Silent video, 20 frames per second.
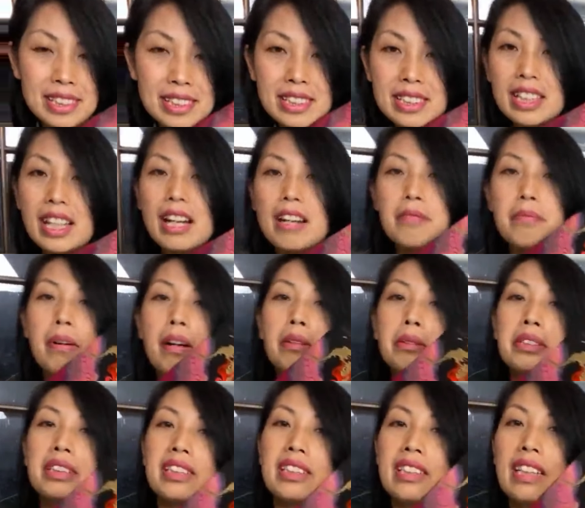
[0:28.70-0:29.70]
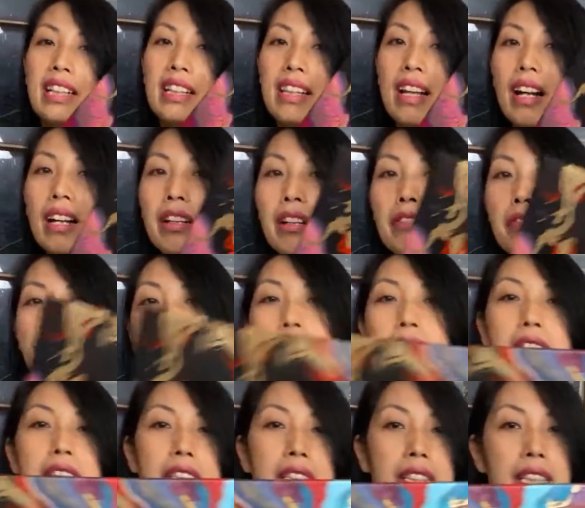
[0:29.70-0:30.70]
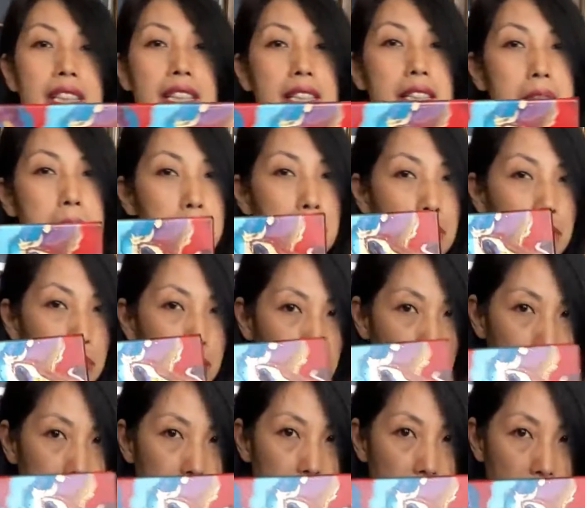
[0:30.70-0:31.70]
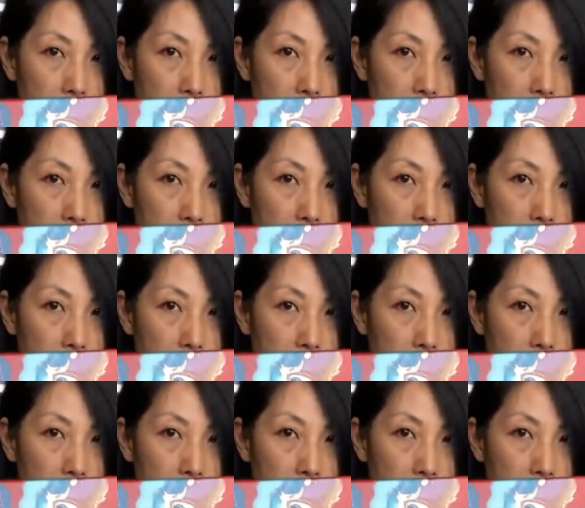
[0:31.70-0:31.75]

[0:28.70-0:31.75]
So I've posted a lot of these pours